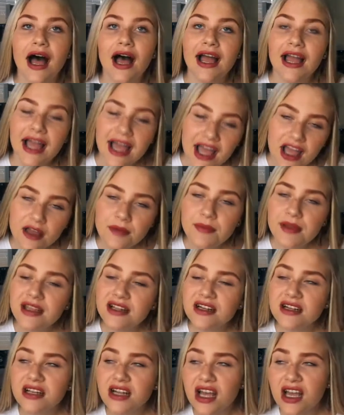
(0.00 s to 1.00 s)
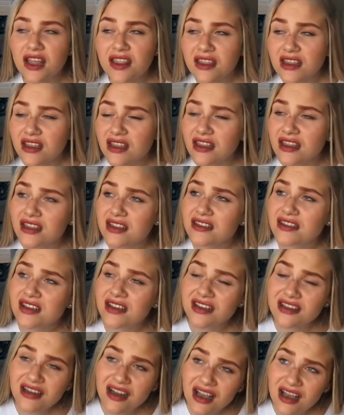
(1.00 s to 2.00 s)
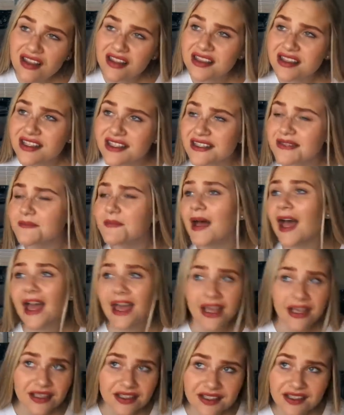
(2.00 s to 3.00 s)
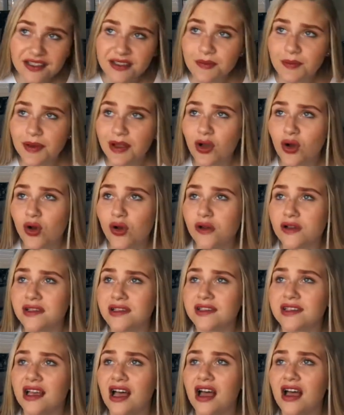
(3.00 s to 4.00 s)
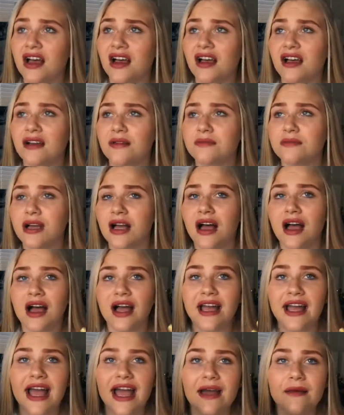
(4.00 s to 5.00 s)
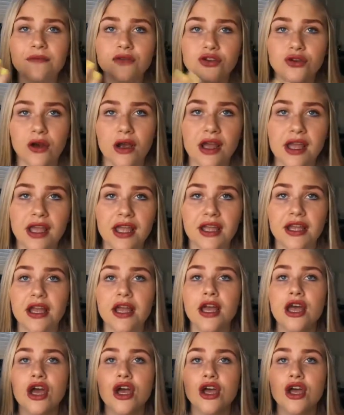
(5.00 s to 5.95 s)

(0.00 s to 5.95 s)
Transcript: I am in another space because I am trying